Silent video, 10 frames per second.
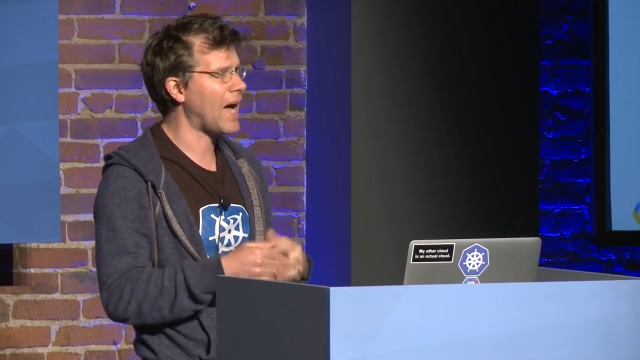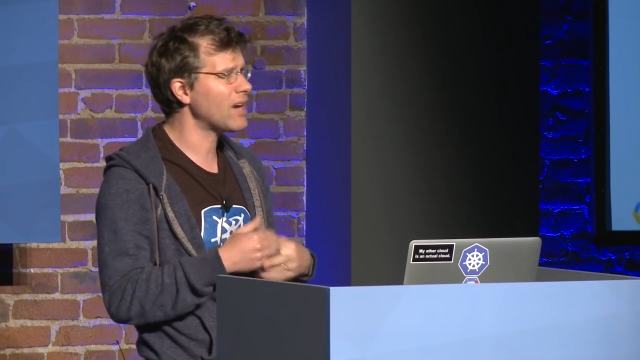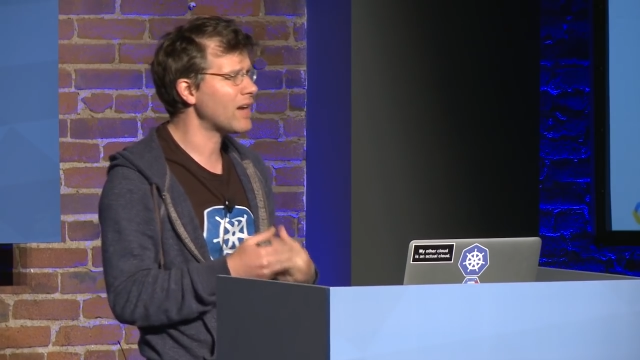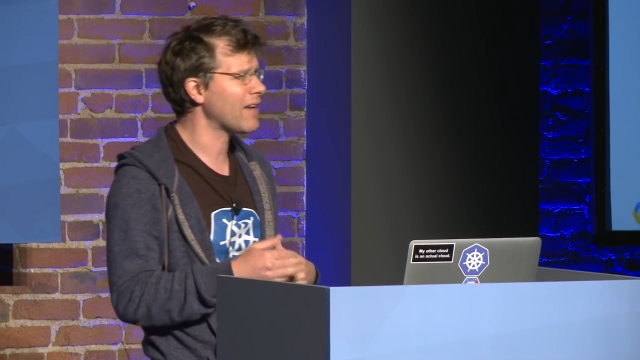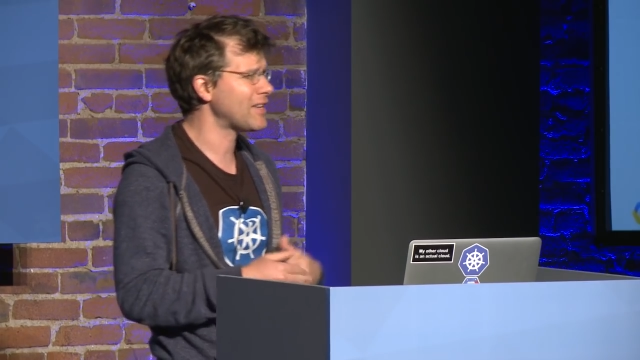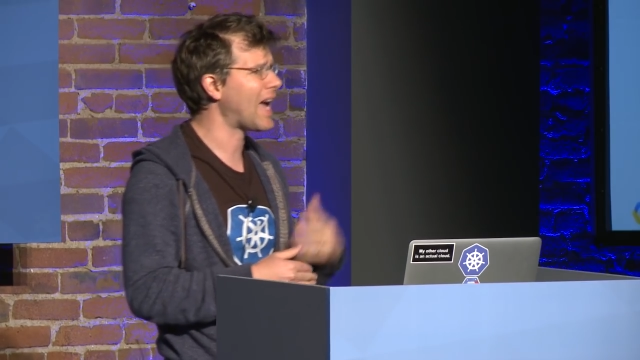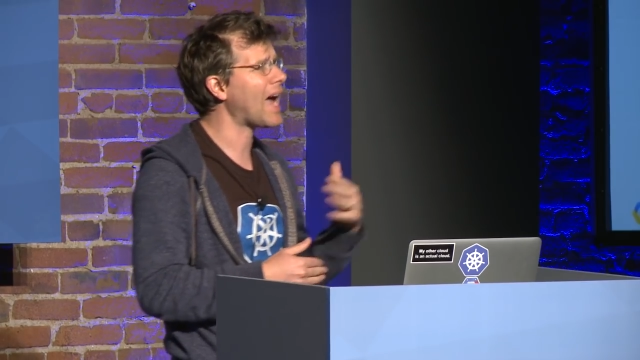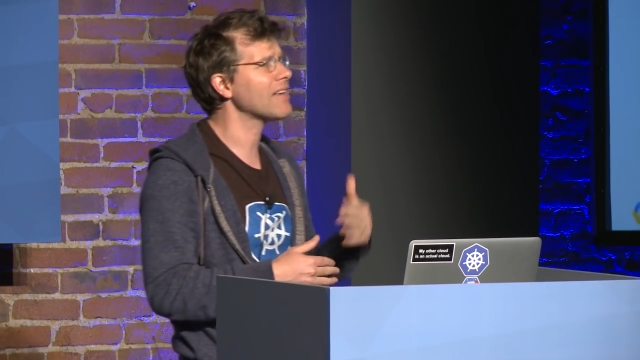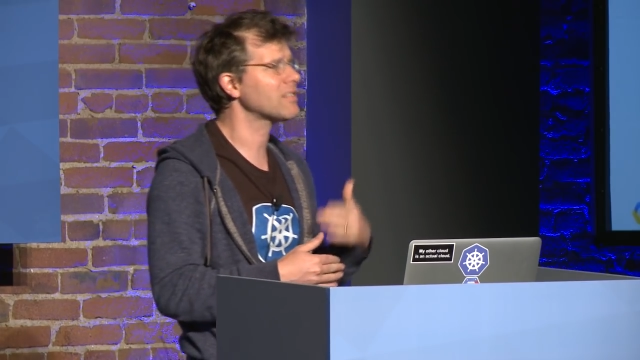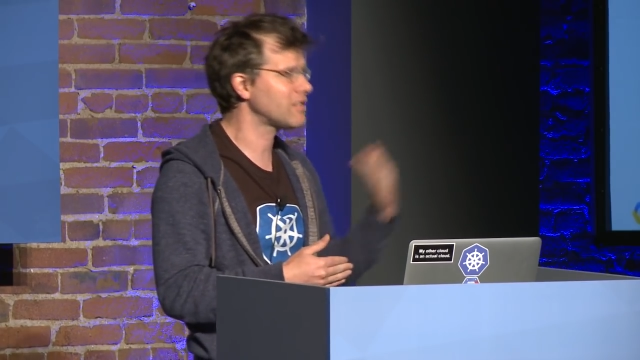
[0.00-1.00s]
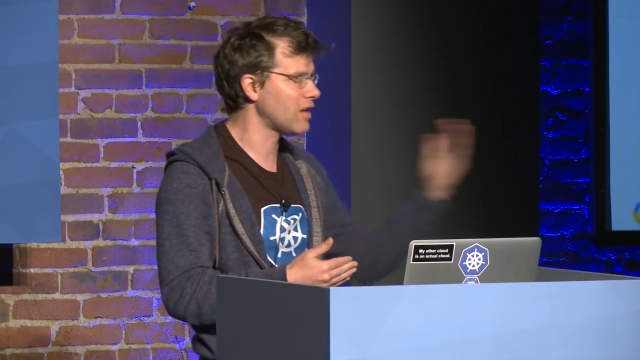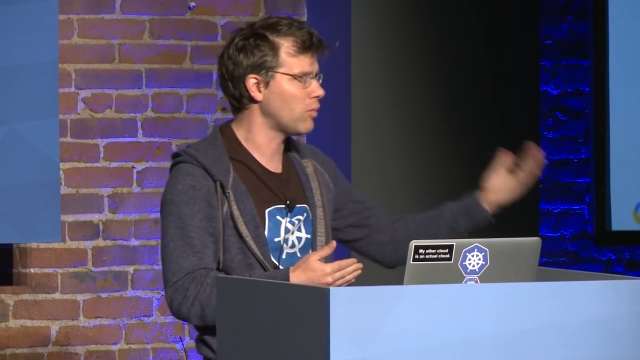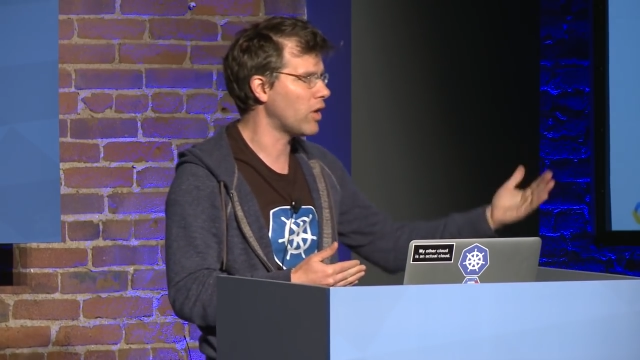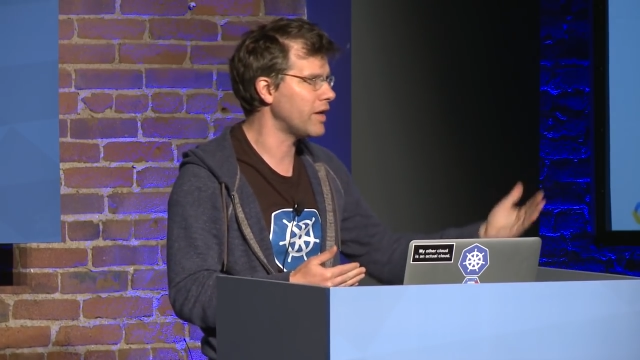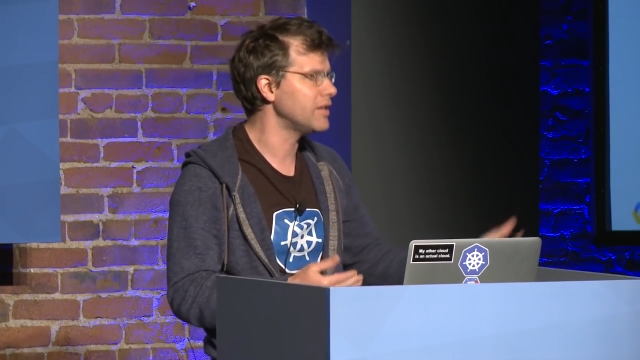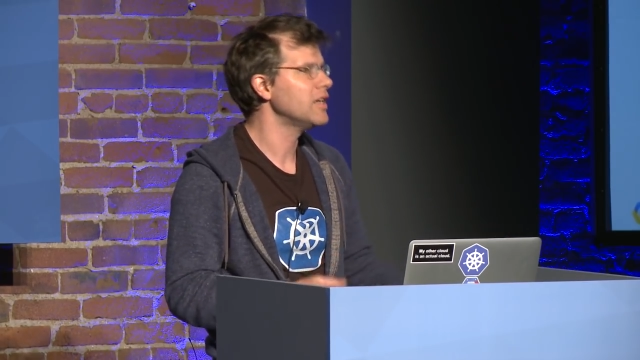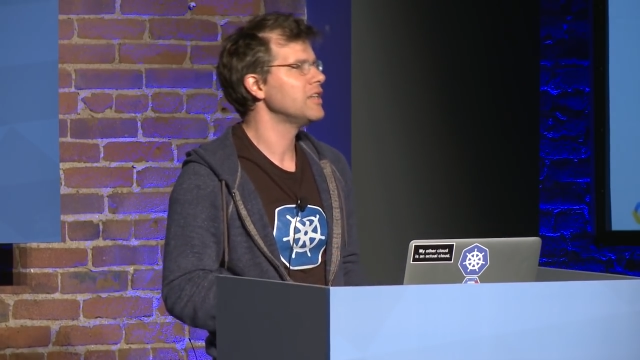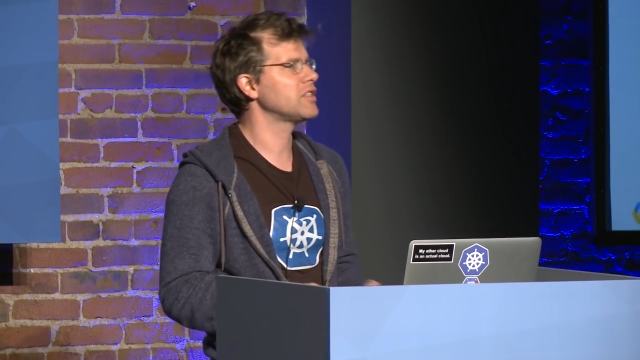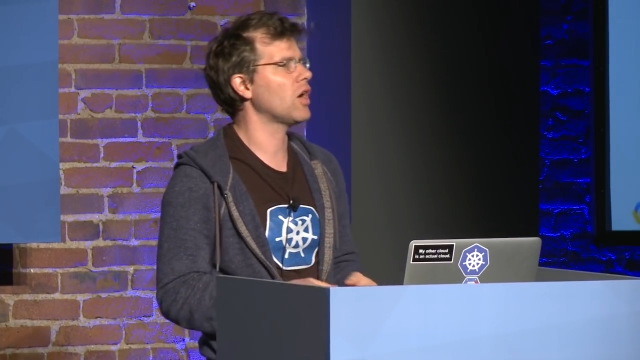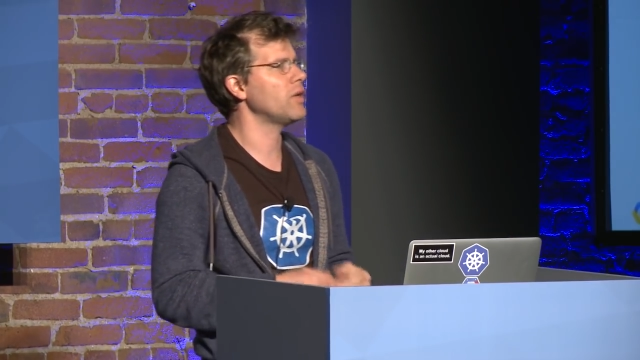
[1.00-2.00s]
I don't have to ask someone
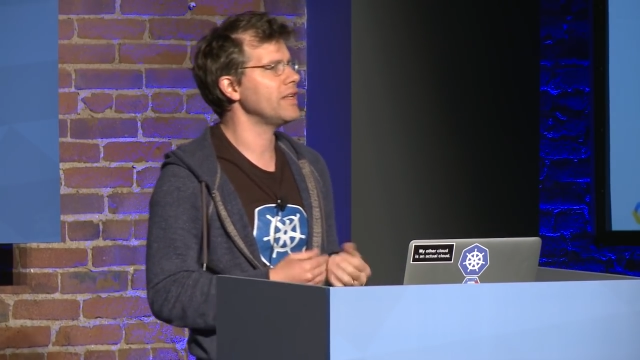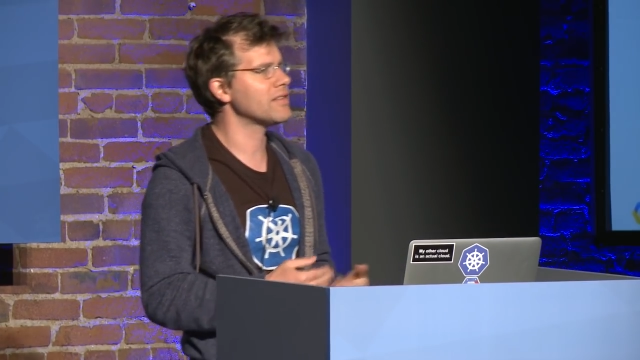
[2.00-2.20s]
to go and